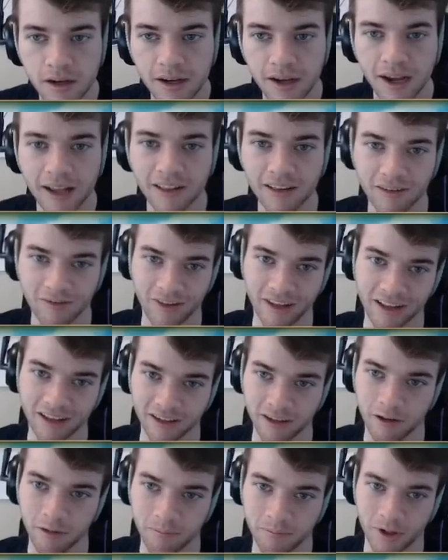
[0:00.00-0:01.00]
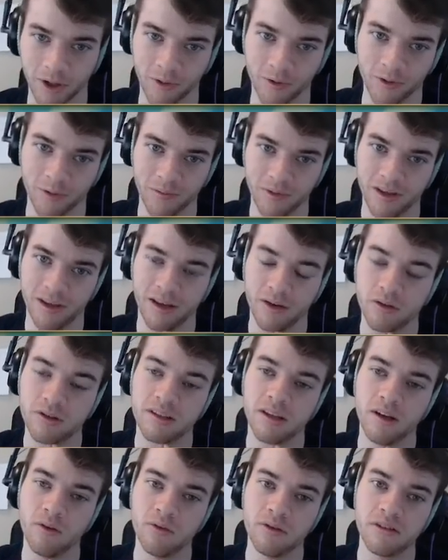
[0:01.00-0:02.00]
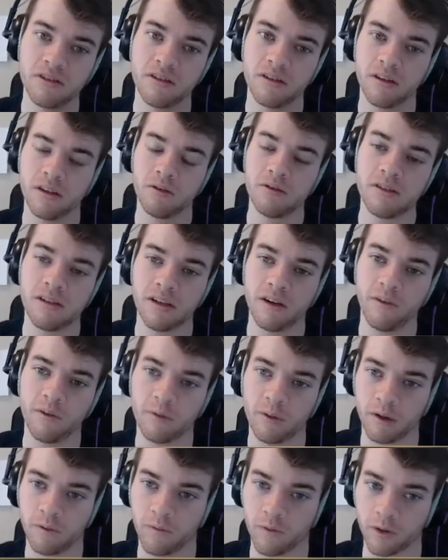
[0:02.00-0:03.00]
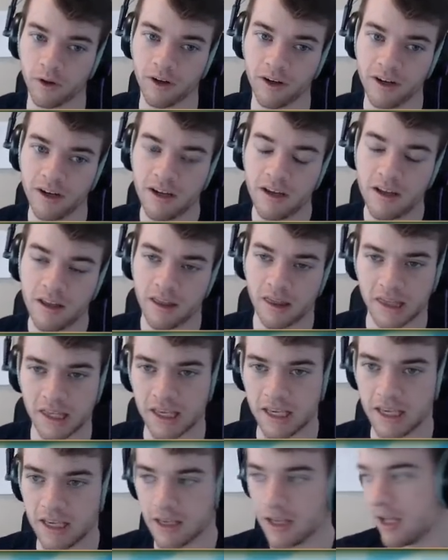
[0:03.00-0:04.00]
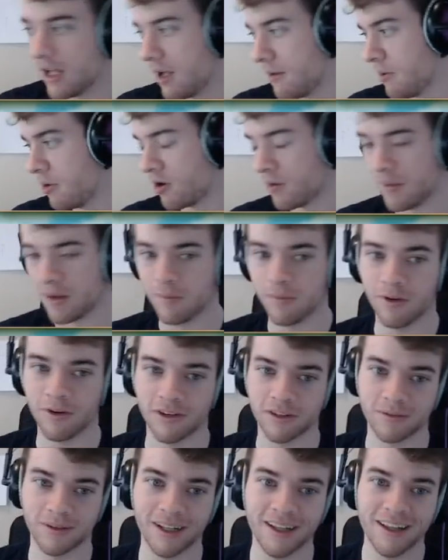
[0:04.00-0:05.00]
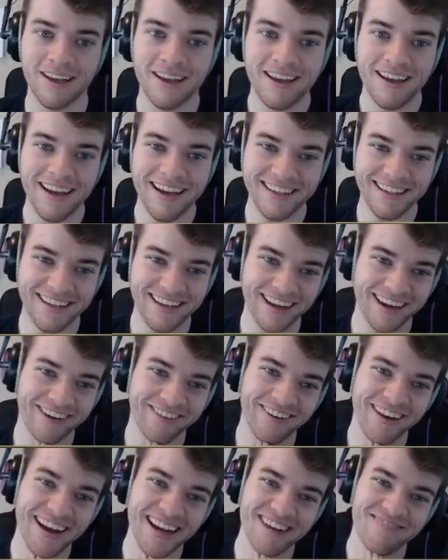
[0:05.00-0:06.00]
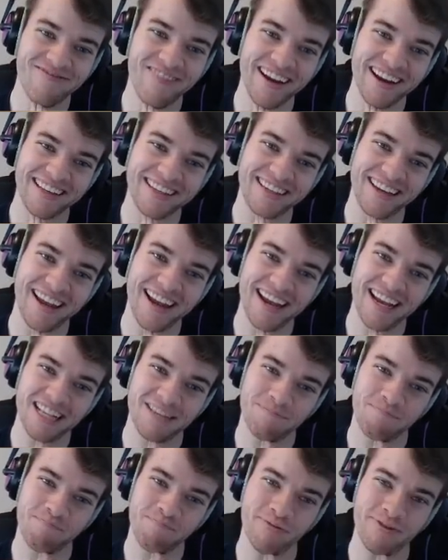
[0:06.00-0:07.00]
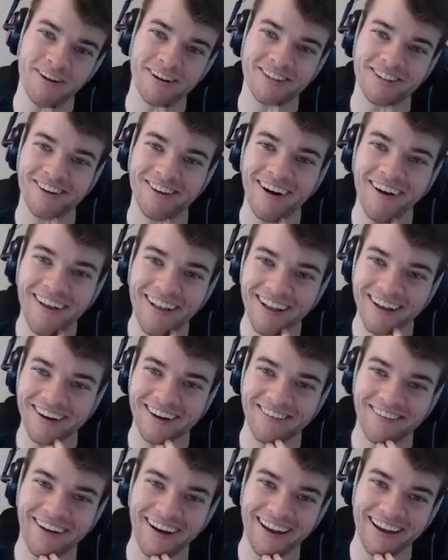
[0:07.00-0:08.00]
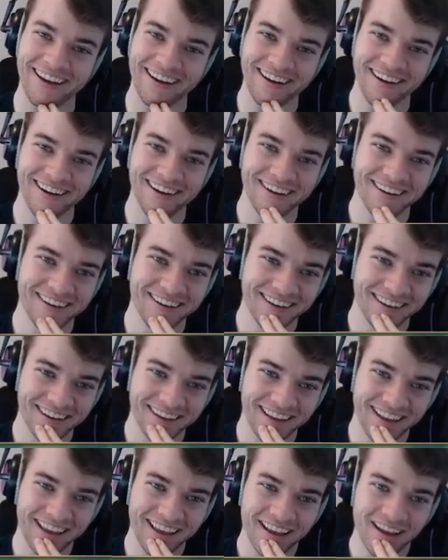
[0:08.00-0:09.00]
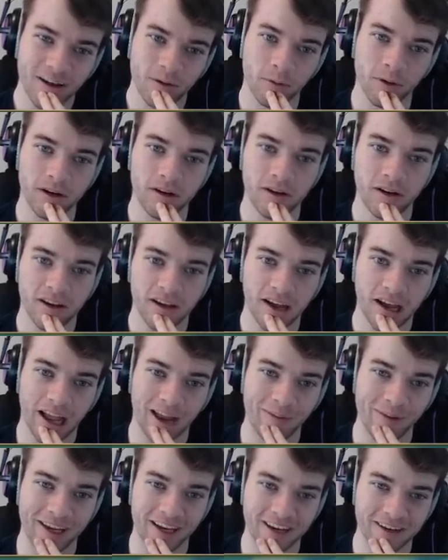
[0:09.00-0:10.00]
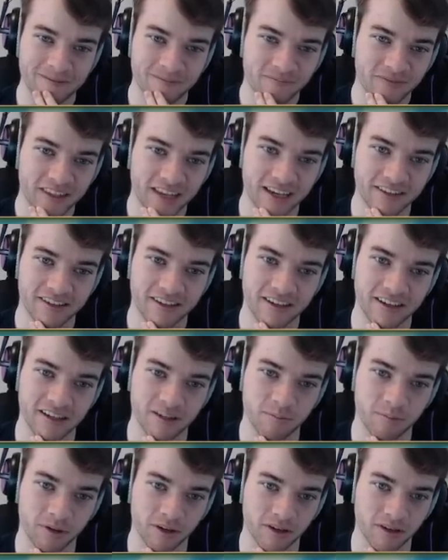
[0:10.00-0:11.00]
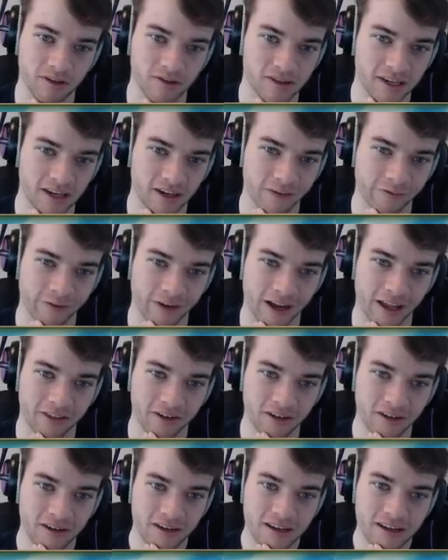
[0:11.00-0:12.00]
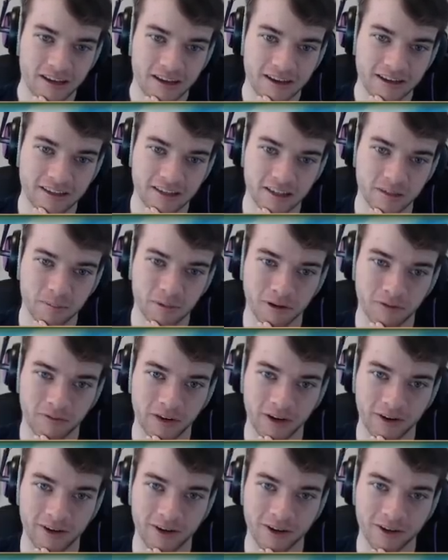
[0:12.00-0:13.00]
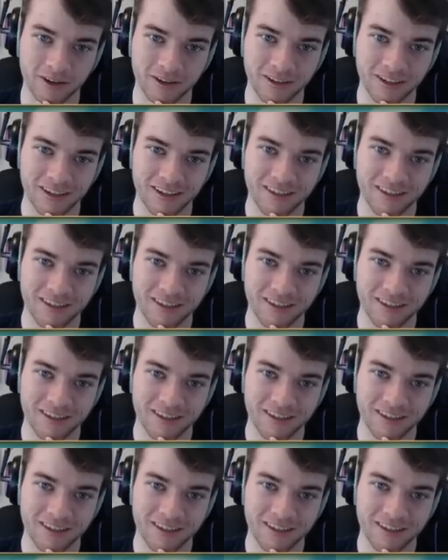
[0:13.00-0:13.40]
I love that little poem. It was, it was, there was a different one for the uh, Pokemon Moon as well. Isn't it great? My dad's books are all great. What? I mean, yes, it is. But you say your father? Isn't this book very old?